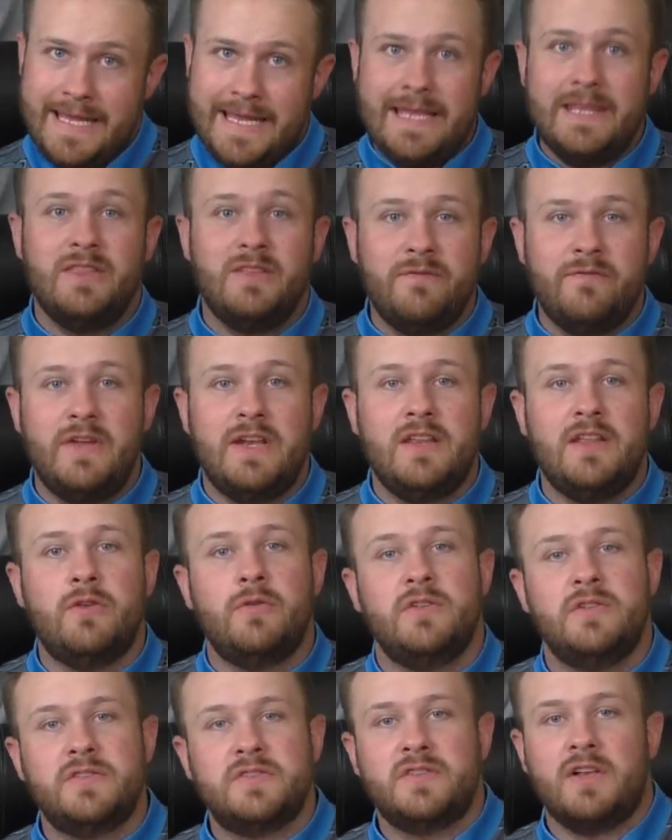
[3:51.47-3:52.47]
In the
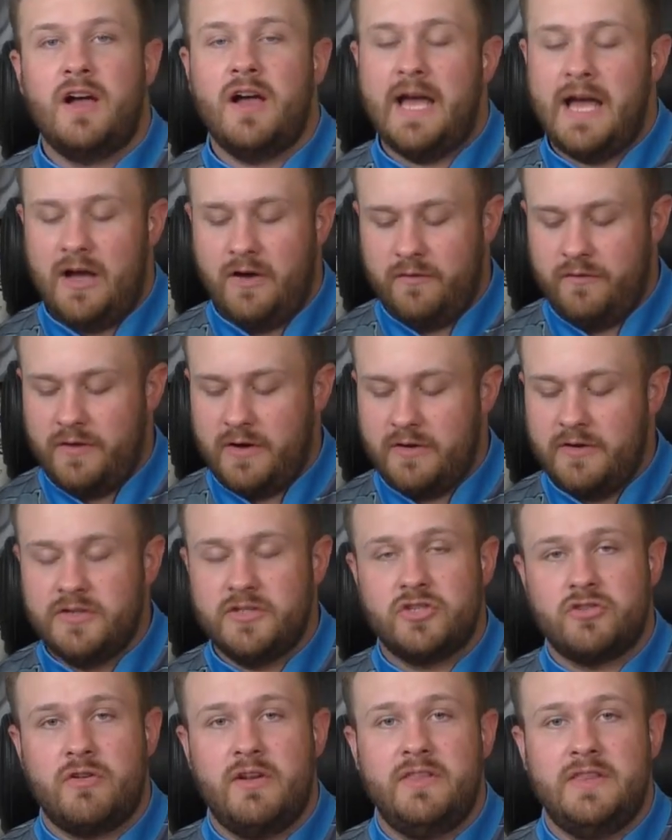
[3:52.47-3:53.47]
video you saw how very
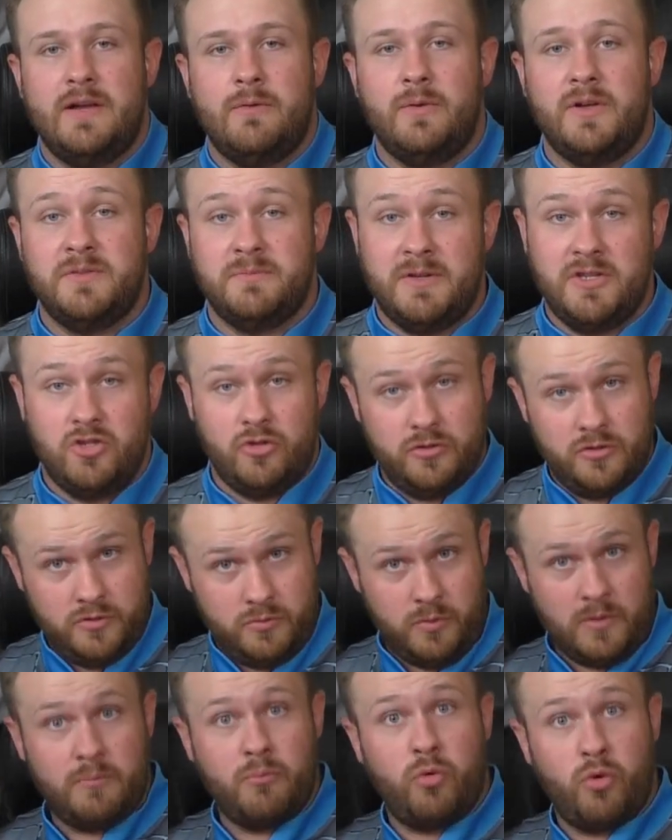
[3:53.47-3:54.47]
straight that was. My
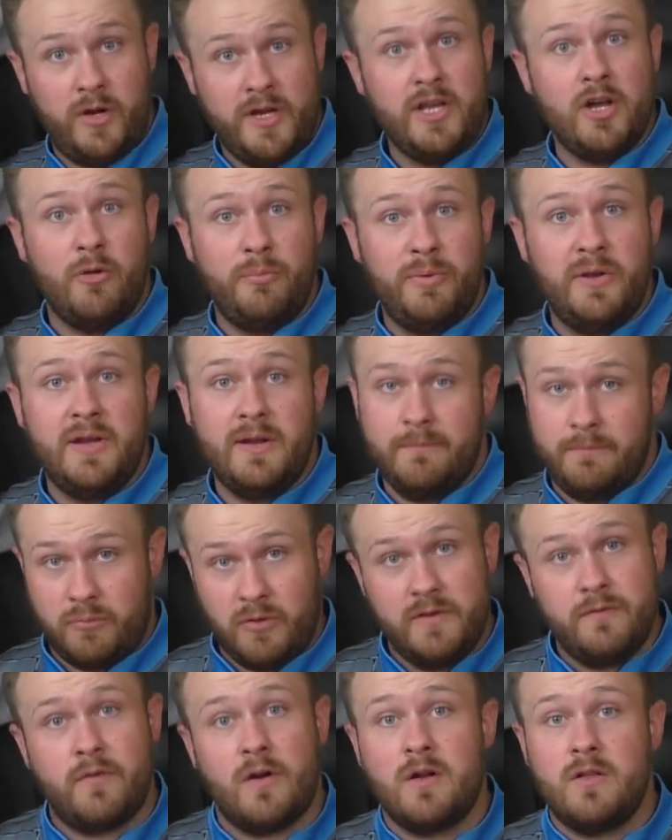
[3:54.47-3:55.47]
shoulders were pretty open, I'm
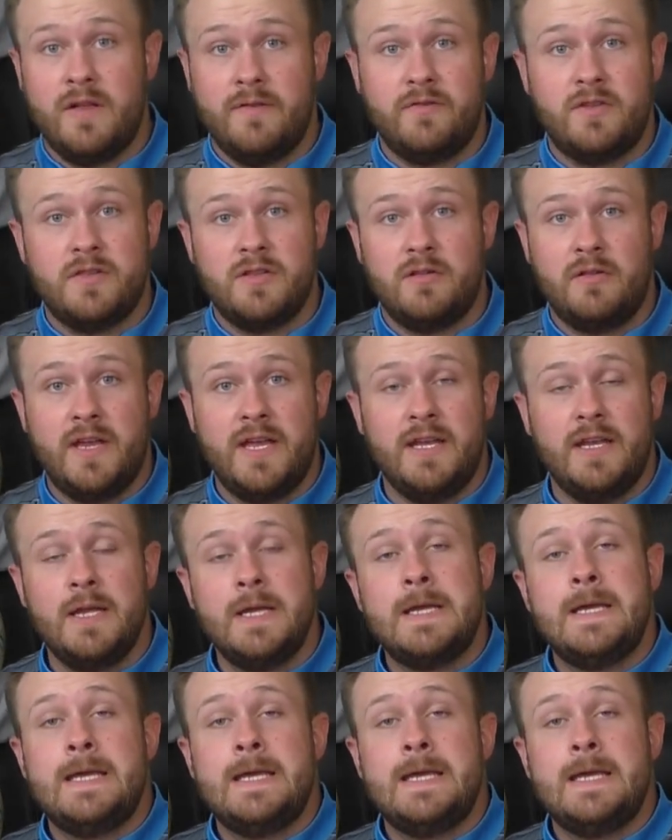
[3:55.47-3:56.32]
pretty far left on the lane.